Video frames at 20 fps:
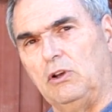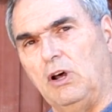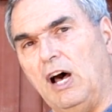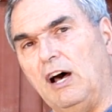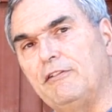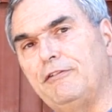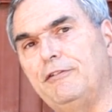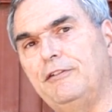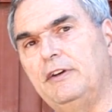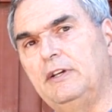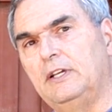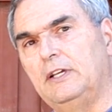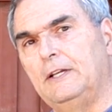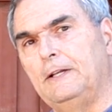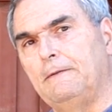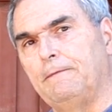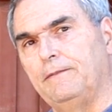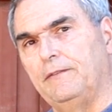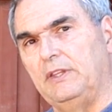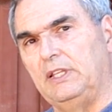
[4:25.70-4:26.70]
off
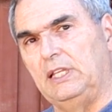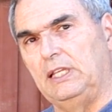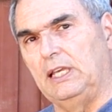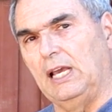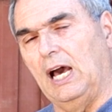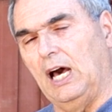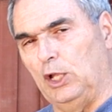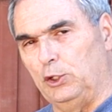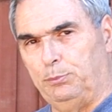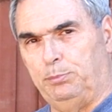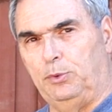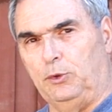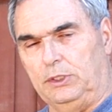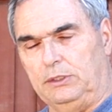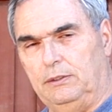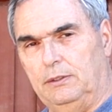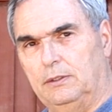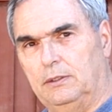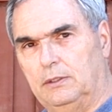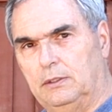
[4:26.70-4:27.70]
the
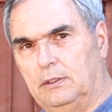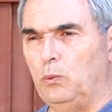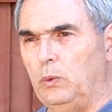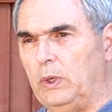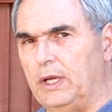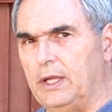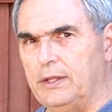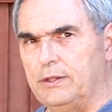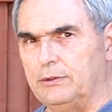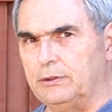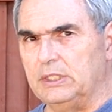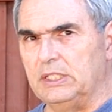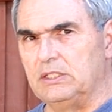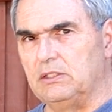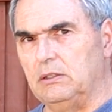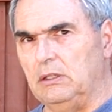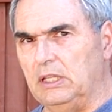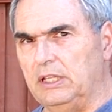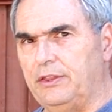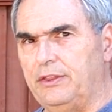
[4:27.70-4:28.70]
output. Whether
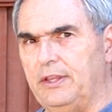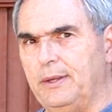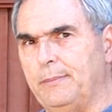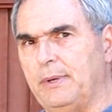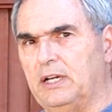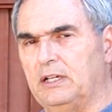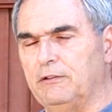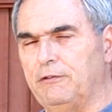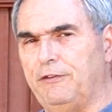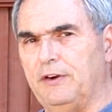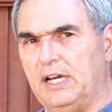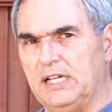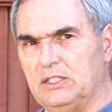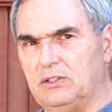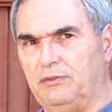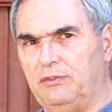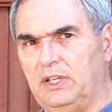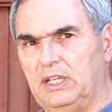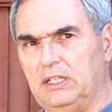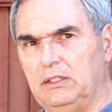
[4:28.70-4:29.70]
it's lithium iron
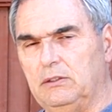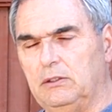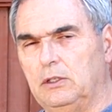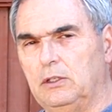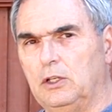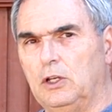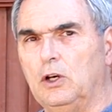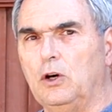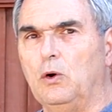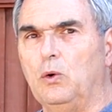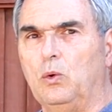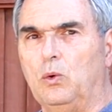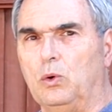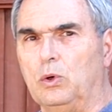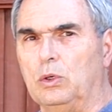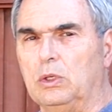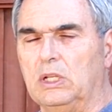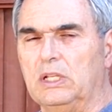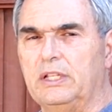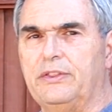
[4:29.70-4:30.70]
phosphate
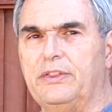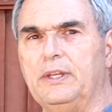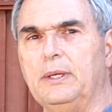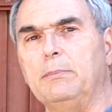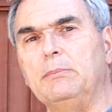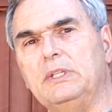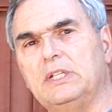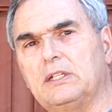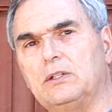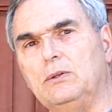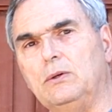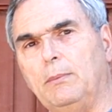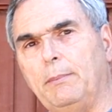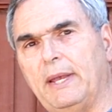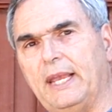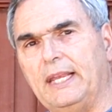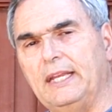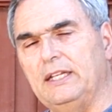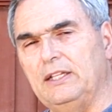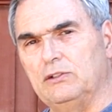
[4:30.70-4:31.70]
or lithium nickel
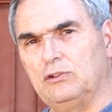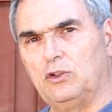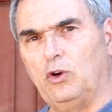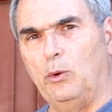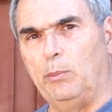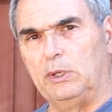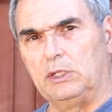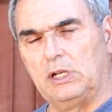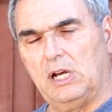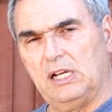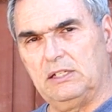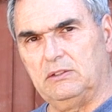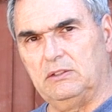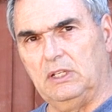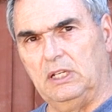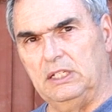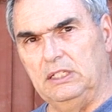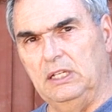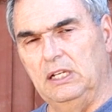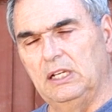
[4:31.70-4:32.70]
manganese cobalt
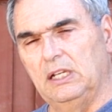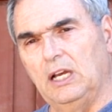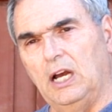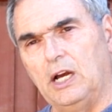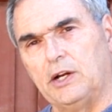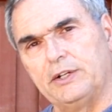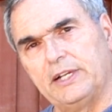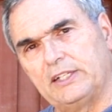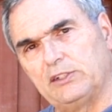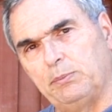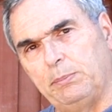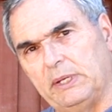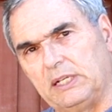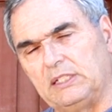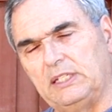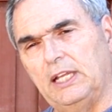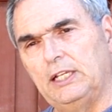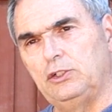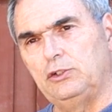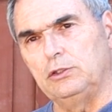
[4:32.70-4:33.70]
oxide, our
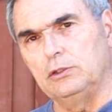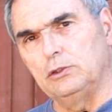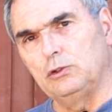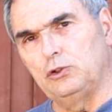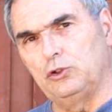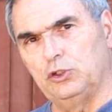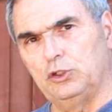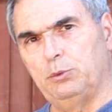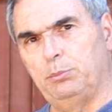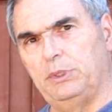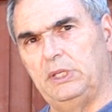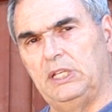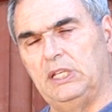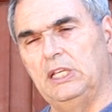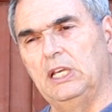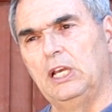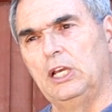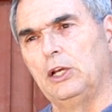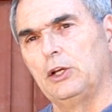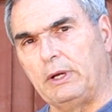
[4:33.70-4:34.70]
expectation should
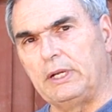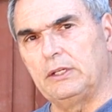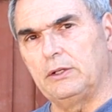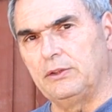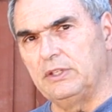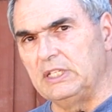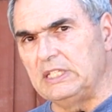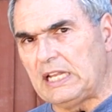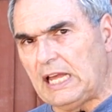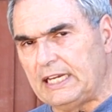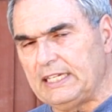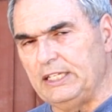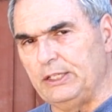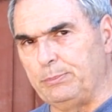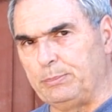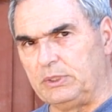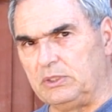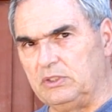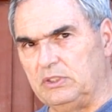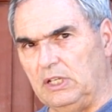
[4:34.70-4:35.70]
be greater than
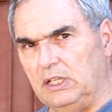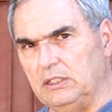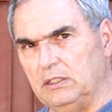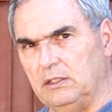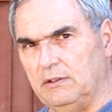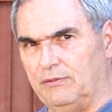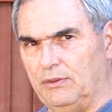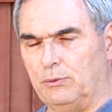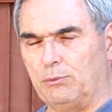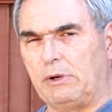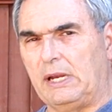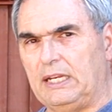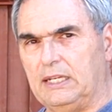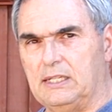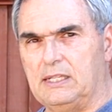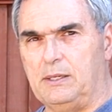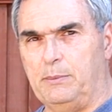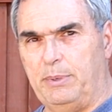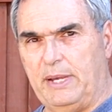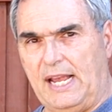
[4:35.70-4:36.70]
90% of the
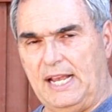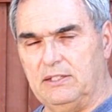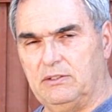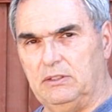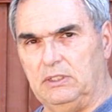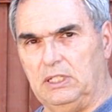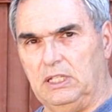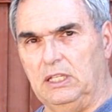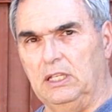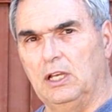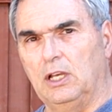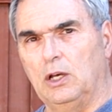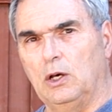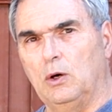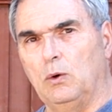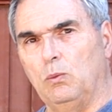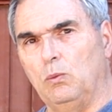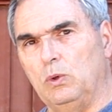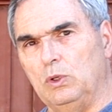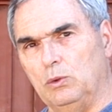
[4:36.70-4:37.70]
rated capacity
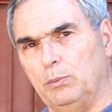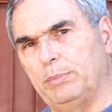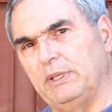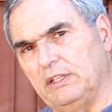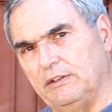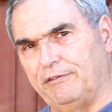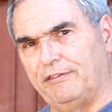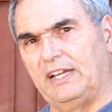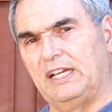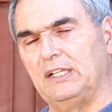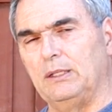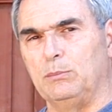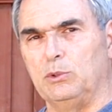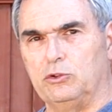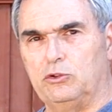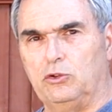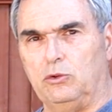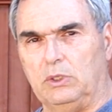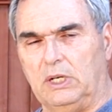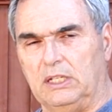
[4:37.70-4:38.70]
will be
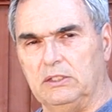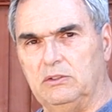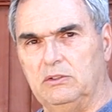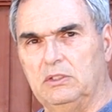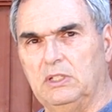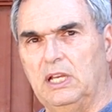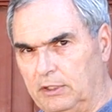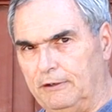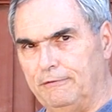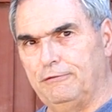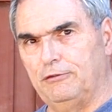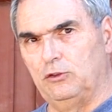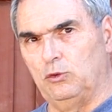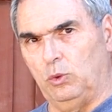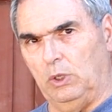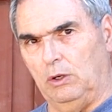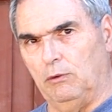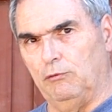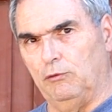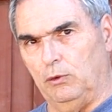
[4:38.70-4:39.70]
available to us above
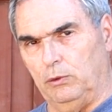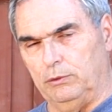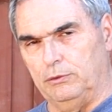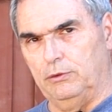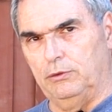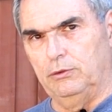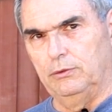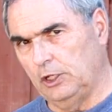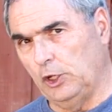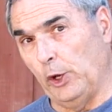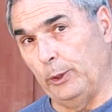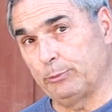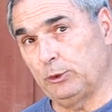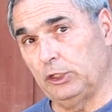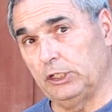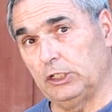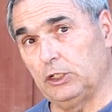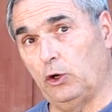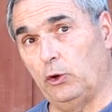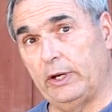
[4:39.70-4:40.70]
12 volts. Now, I'm
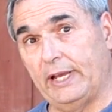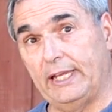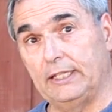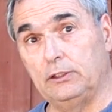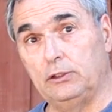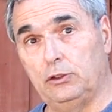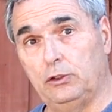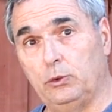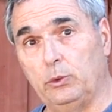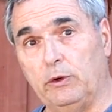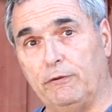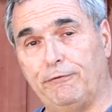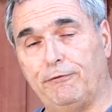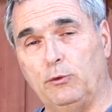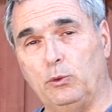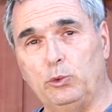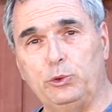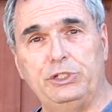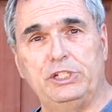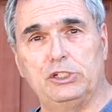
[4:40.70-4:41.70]
going to go ahead and do a
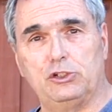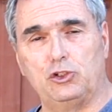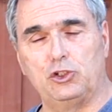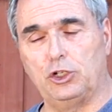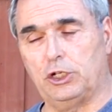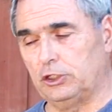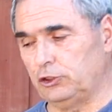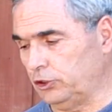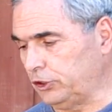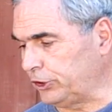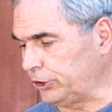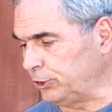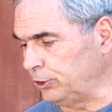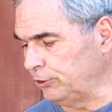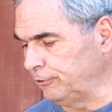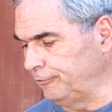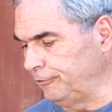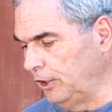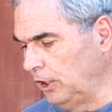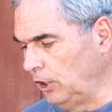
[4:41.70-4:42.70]
full discharge
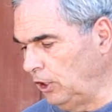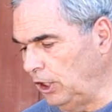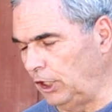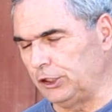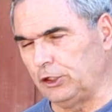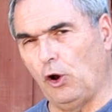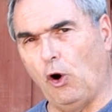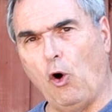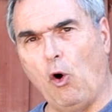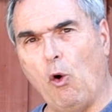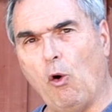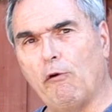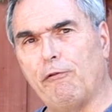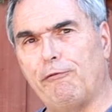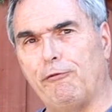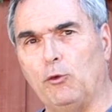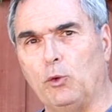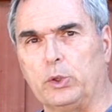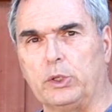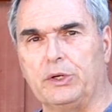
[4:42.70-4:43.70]
curve on all
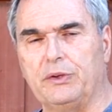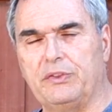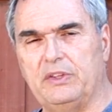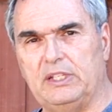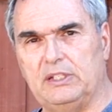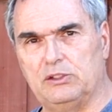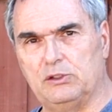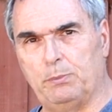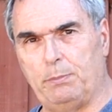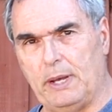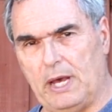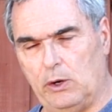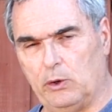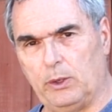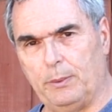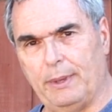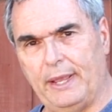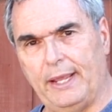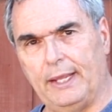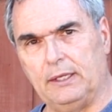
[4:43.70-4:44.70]
4 of these
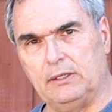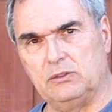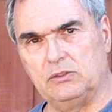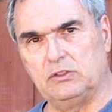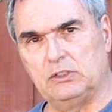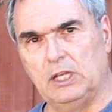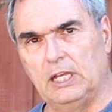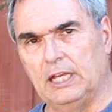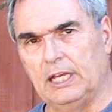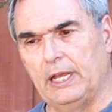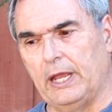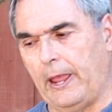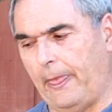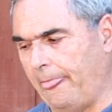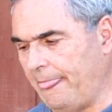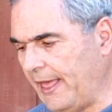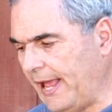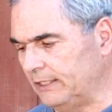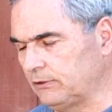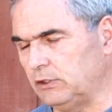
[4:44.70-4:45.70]
power banks.
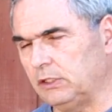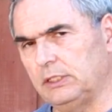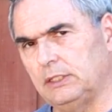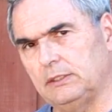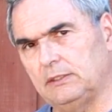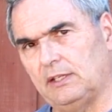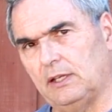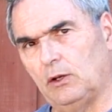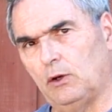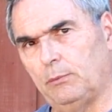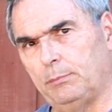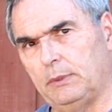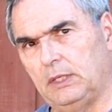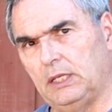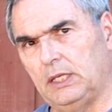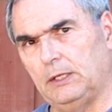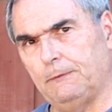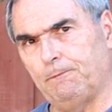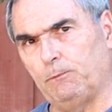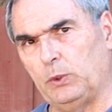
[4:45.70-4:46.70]
And that's going to tell
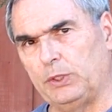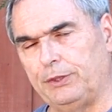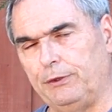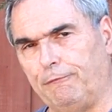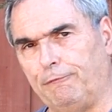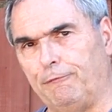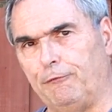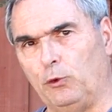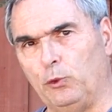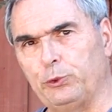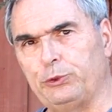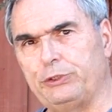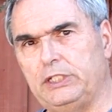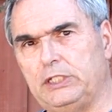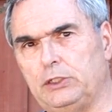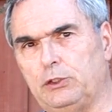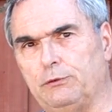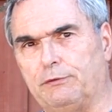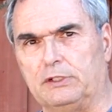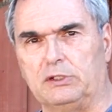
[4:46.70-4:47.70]
me what the
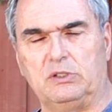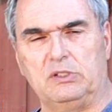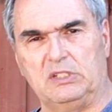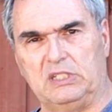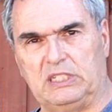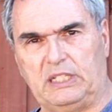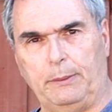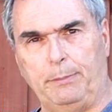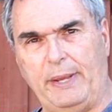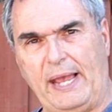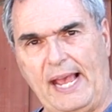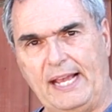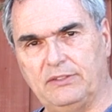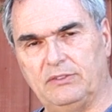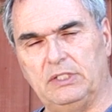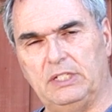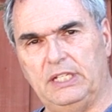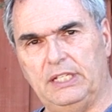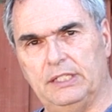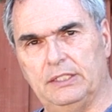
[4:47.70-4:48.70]
voltage versus
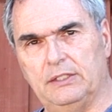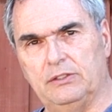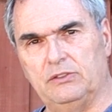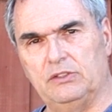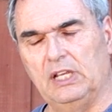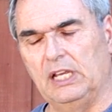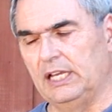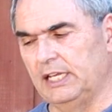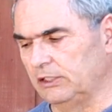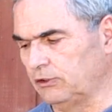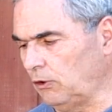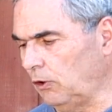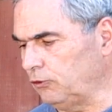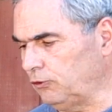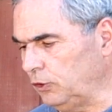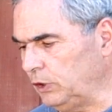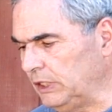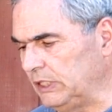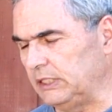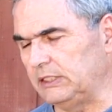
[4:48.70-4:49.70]
capacity is. It's
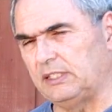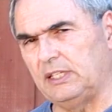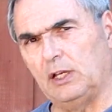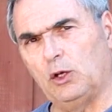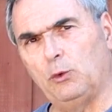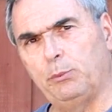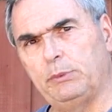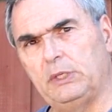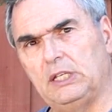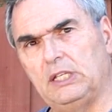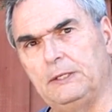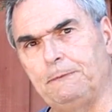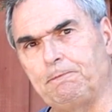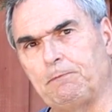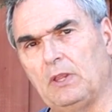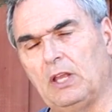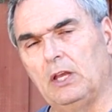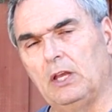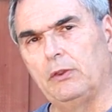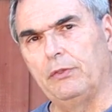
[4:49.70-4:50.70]
also going to tell me
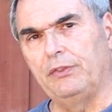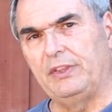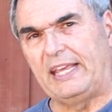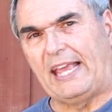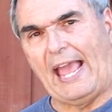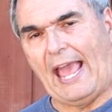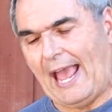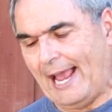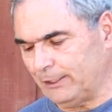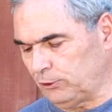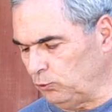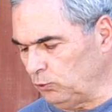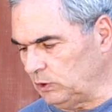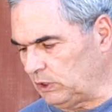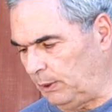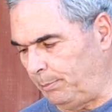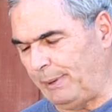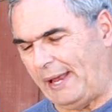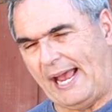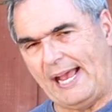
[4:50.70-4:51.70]
the actual
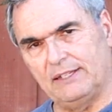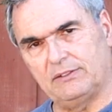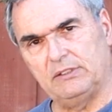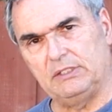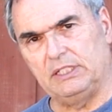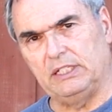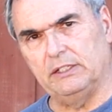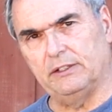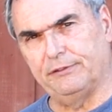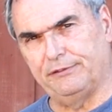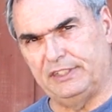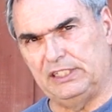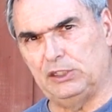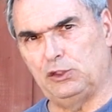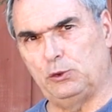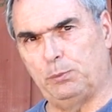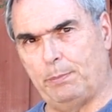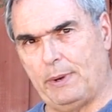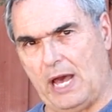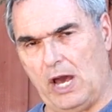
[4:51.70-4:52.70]
capacity of
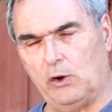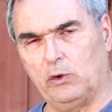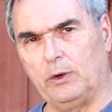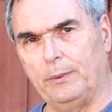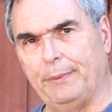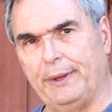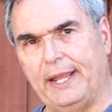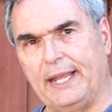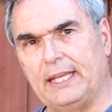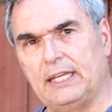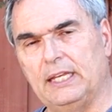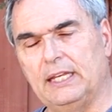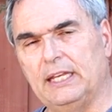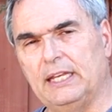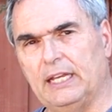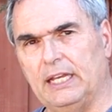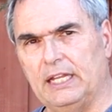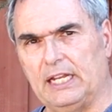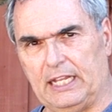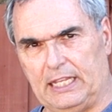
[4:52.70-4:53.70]
each power bank,
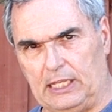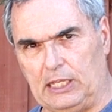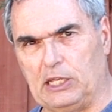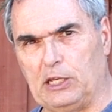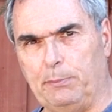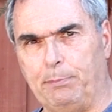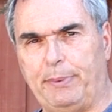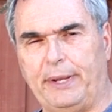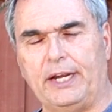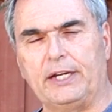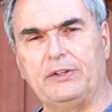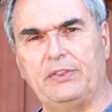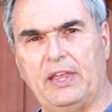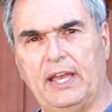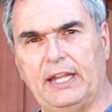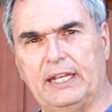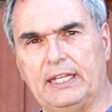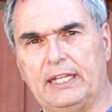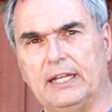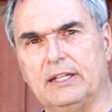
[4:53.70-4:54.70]
and I can compare
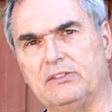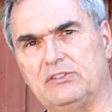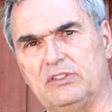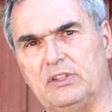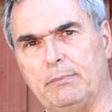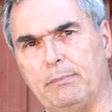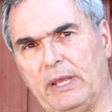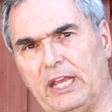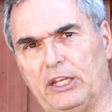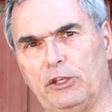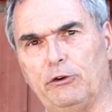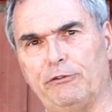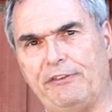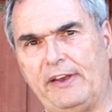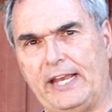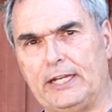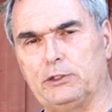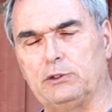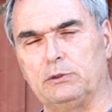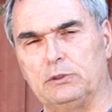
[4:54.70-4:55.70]
that against the
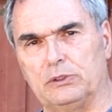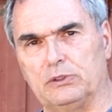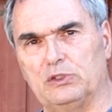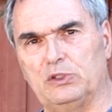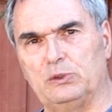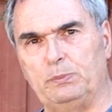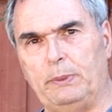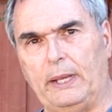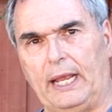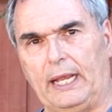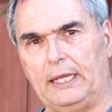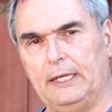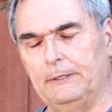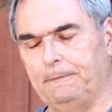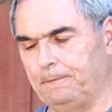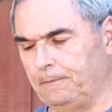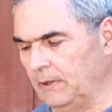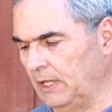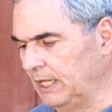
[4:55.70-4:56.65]
manufacturer's spec.